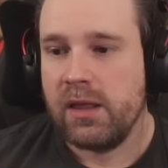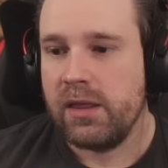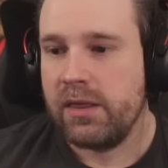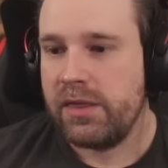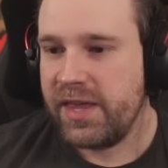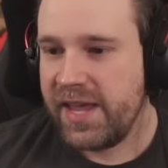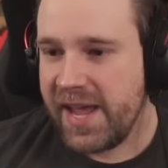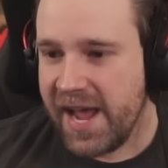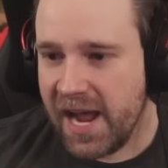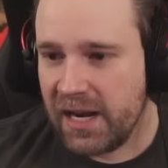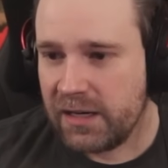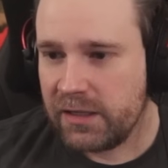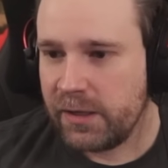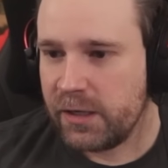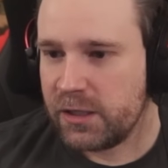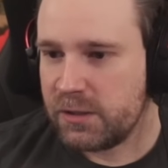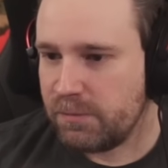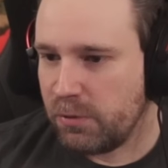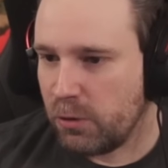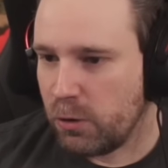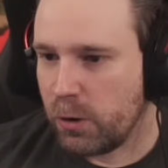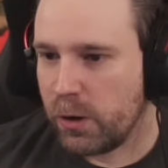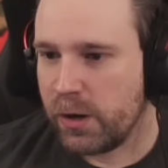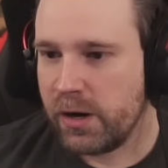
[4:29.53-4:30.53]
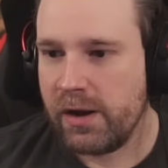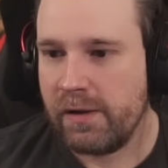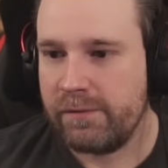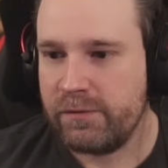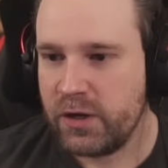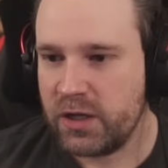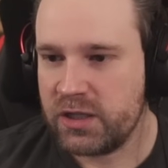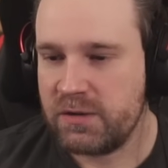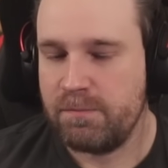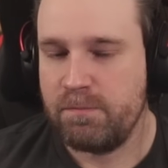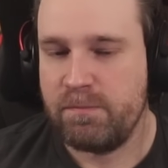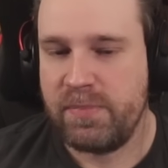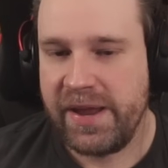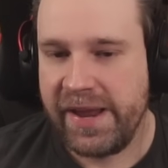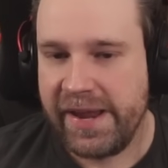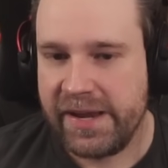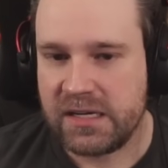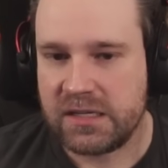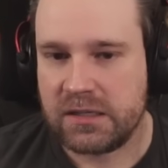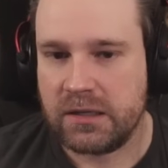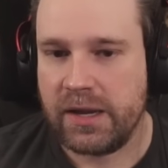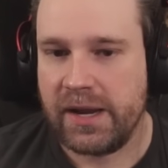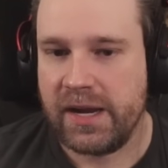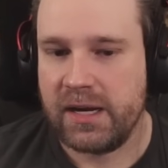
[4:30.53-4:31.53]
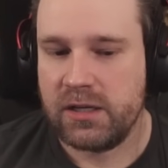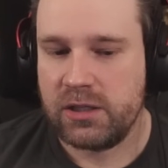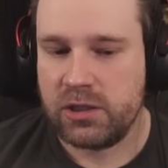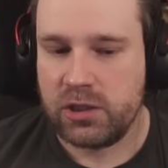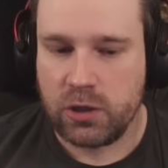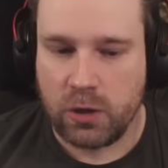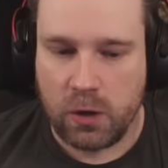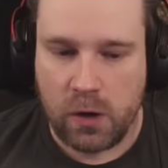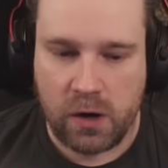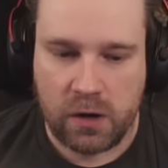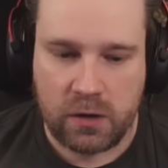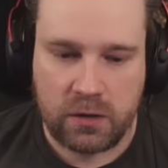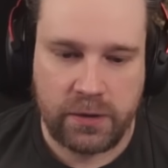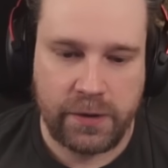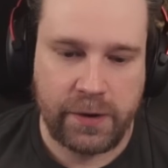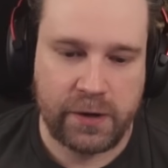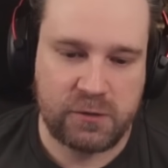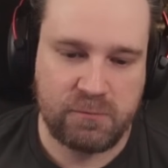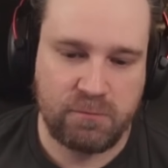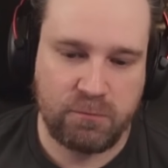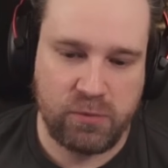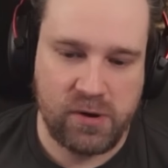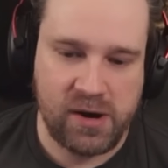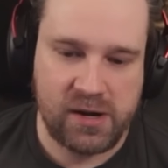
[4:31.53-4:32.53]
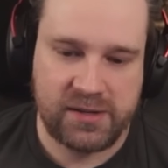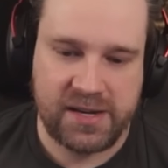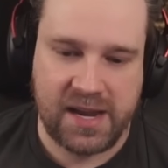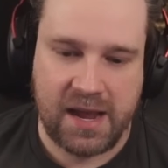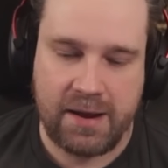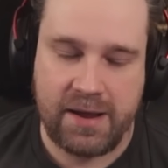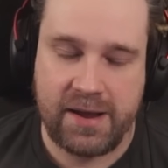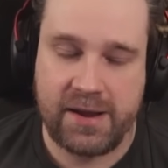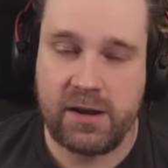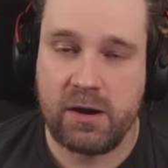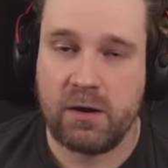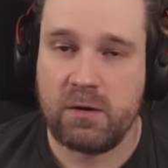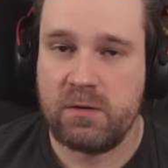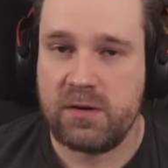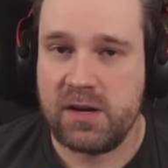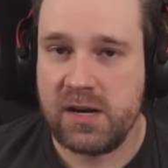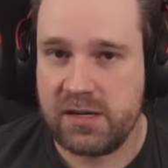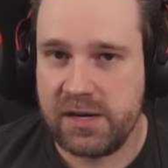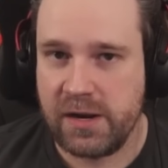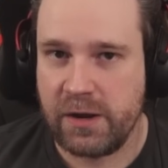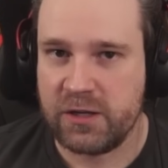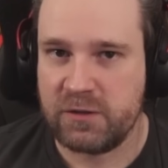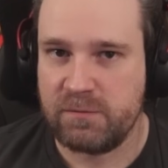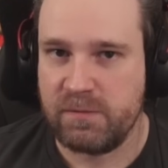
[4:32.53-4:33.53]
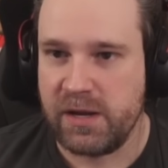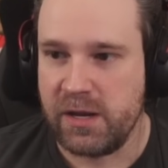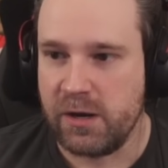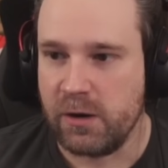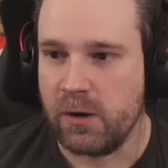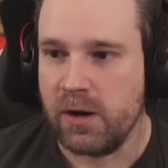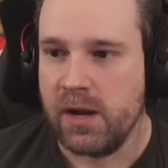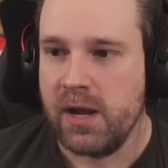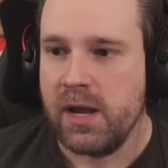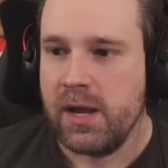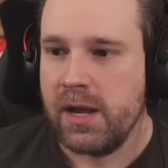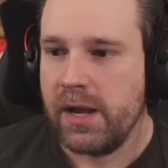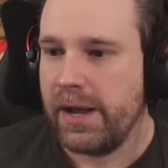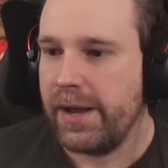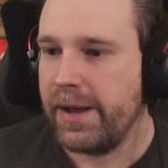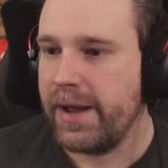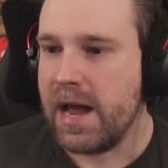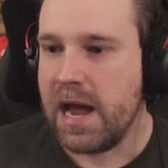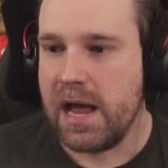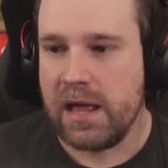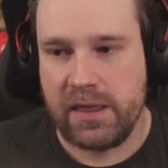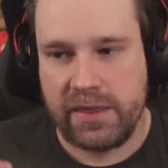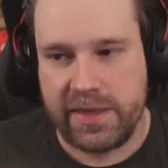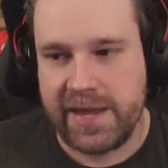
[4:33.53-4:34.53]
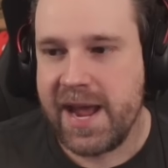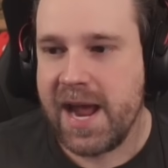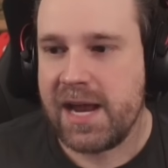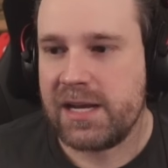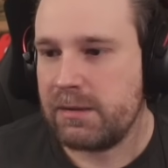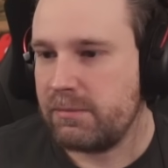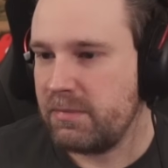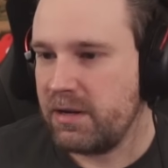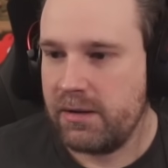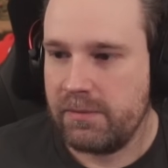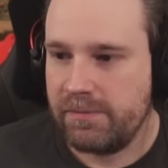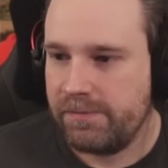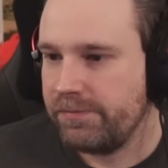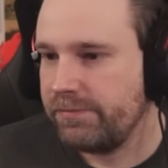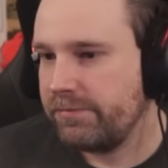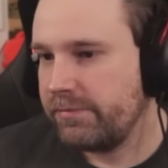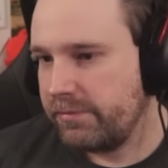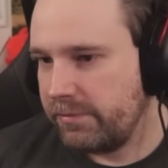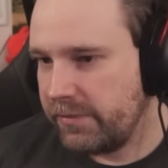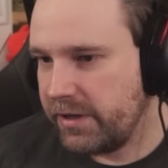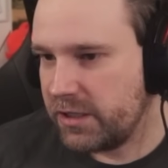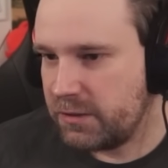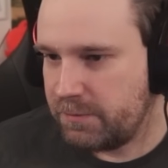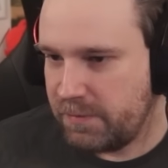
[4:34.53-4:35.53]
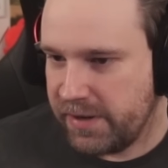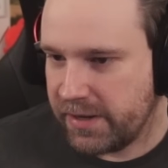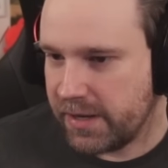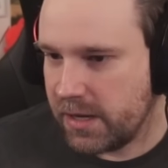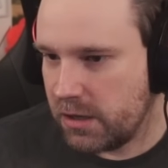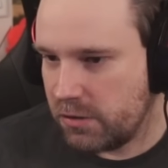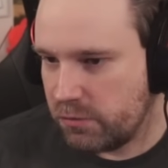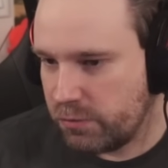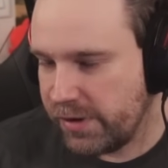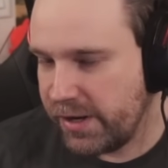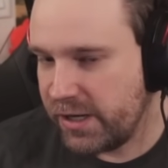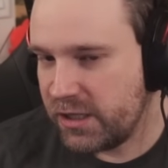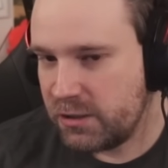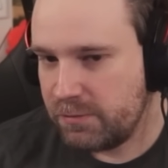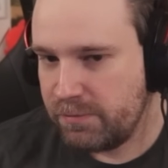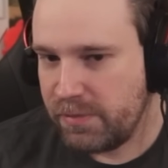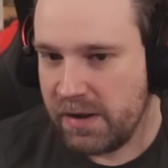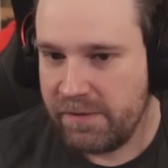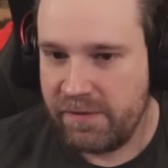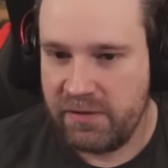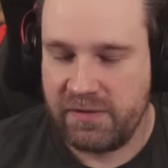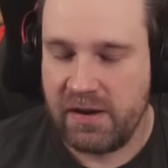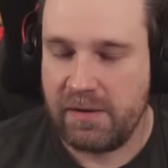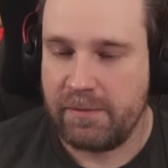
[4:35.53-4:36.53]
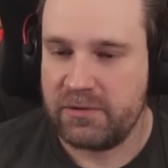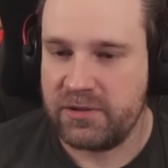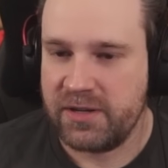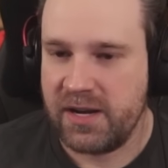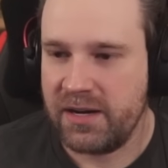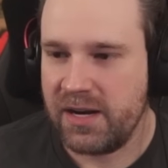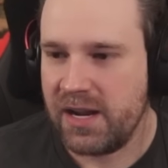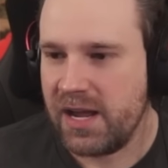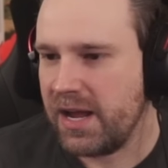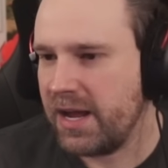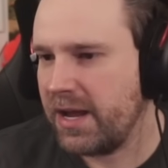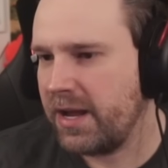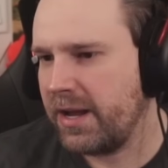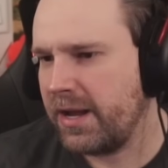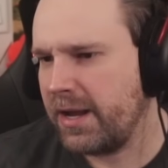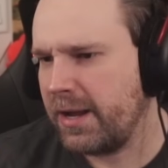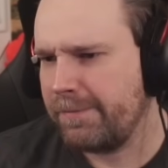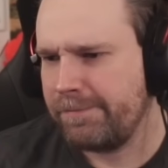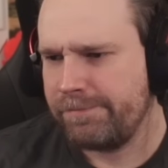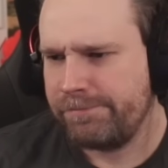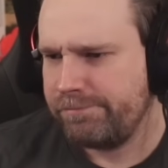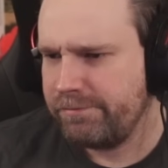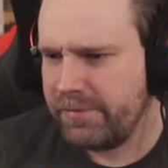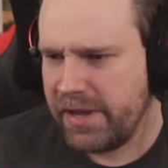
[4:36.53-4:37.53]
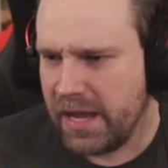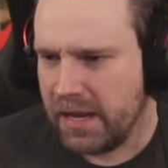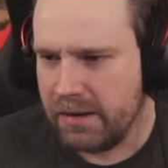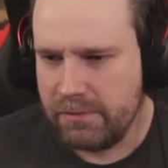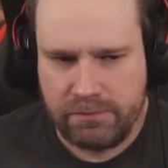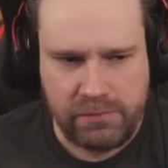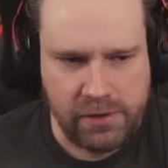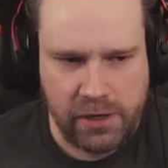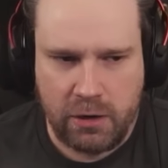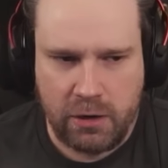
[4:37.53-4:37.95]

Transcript: that is part of just baseline Dark Layers breakdown in your details meter. That, I mean, is being increased by 55%, and,